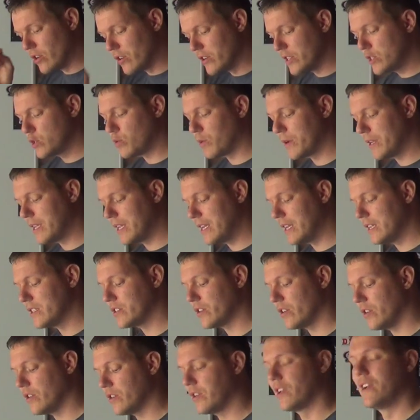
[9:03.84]
only 20
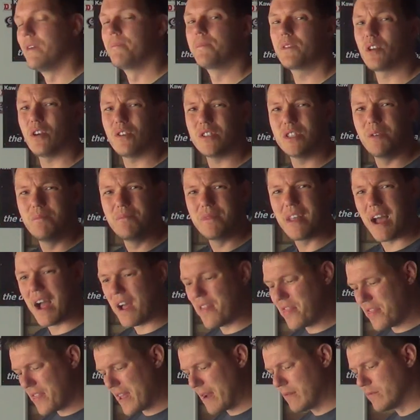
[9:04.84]
years old, cost him
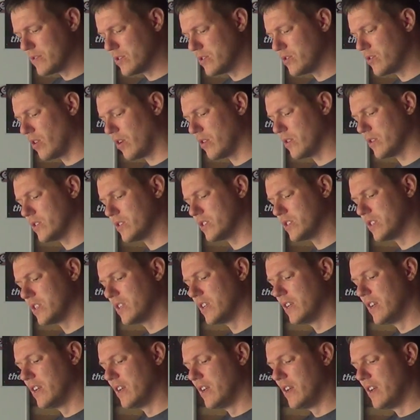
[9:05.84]
$9,000
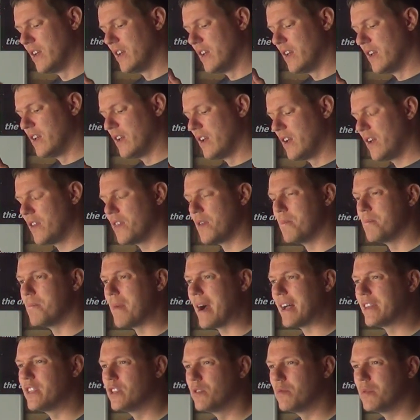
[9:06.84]
the
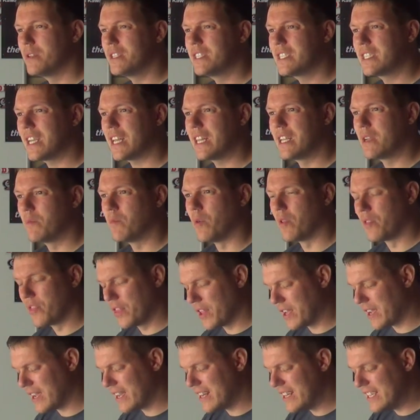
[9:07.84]
manual is telling one
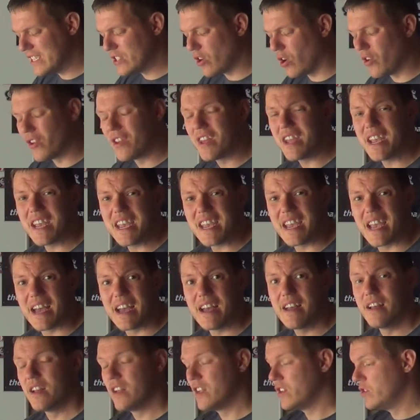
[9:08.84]
thing, and he's on
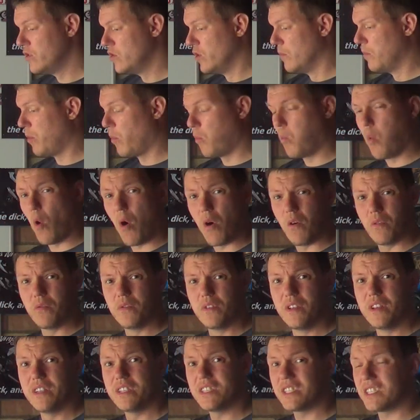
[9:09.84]
here, number
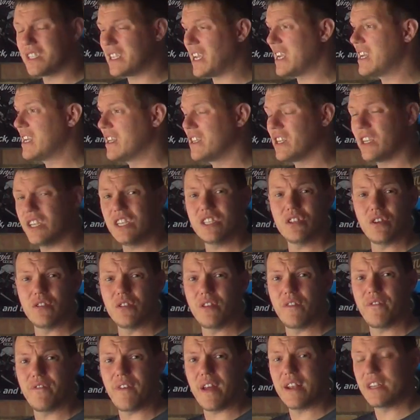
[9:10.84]
one, saying that he's on
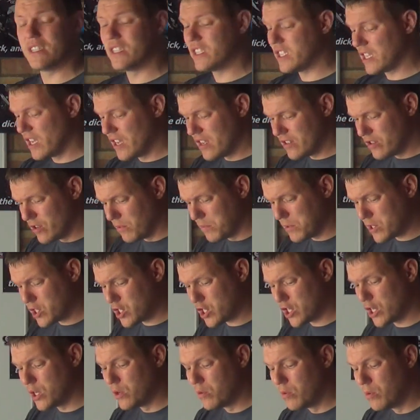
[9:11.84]
the fence. Number
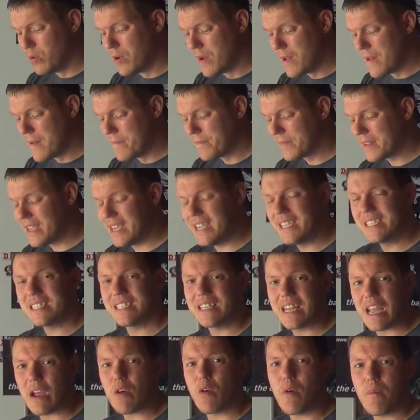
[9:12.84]
two, he's
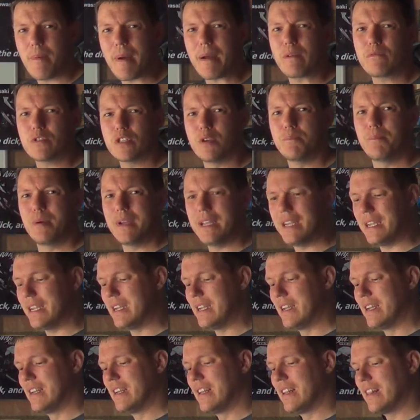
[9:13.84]
now about to
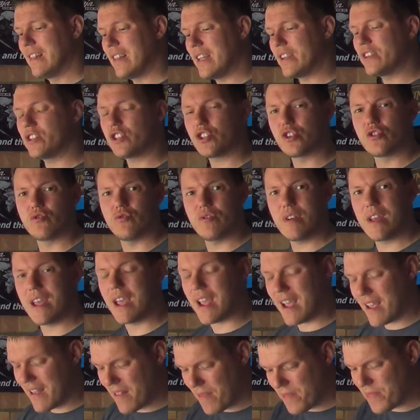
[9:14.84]
be led
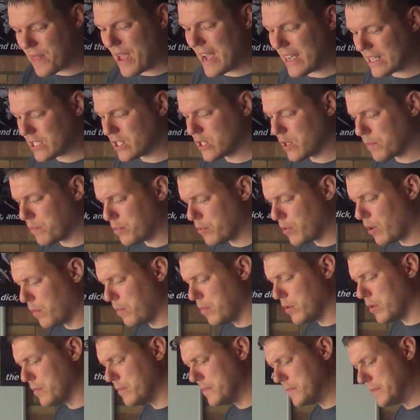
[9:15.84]
astray. That's the
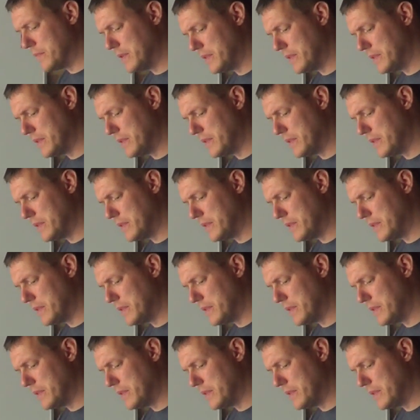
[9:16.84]
problem.